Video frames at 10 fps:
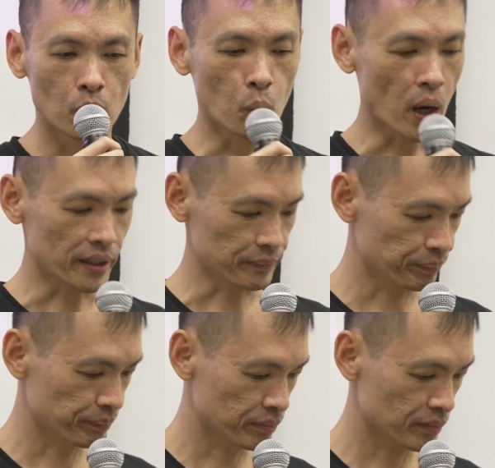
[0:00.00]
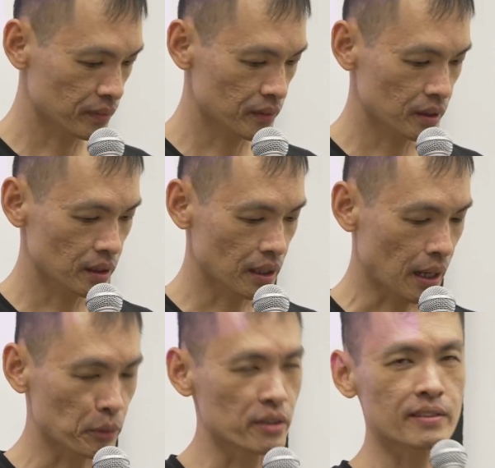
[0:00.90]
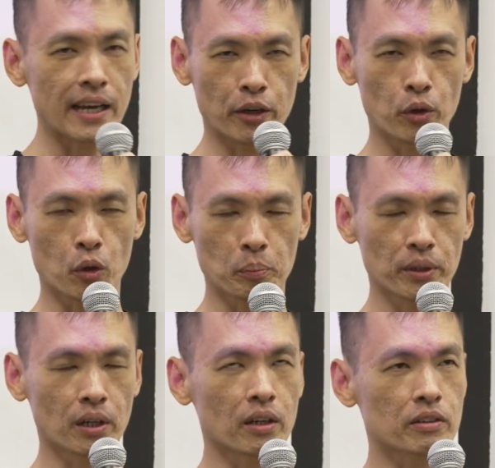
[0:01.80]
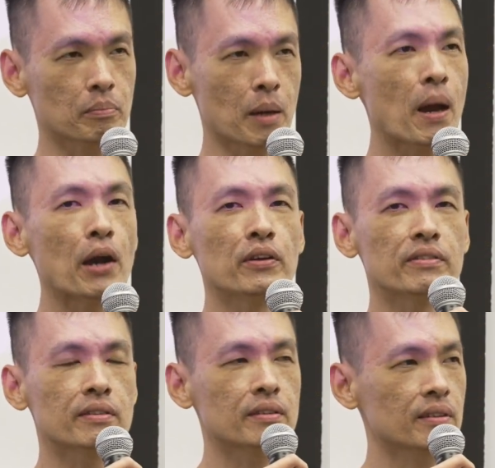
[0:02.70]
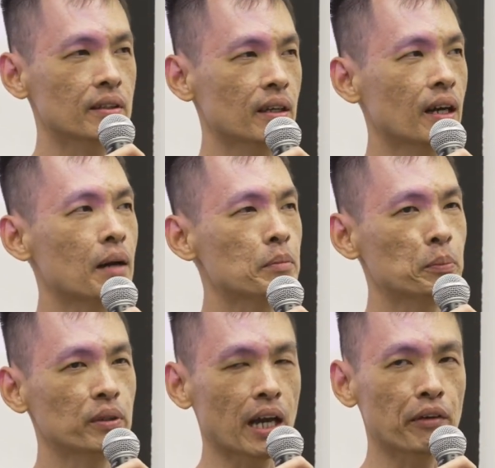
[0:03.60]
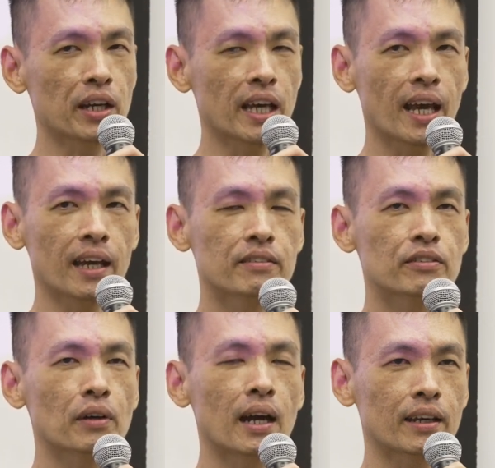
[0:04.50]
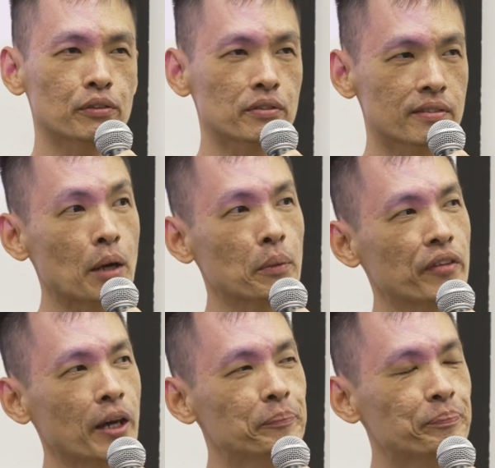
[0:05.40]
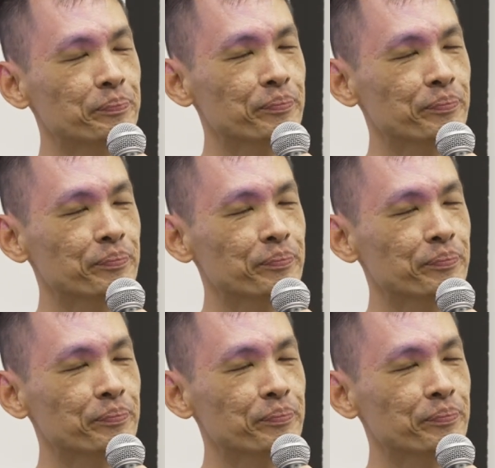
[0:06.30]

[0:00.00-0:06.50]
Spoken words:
1. I'm going to start at home because my parents are people that I really hate, so I like to start with them.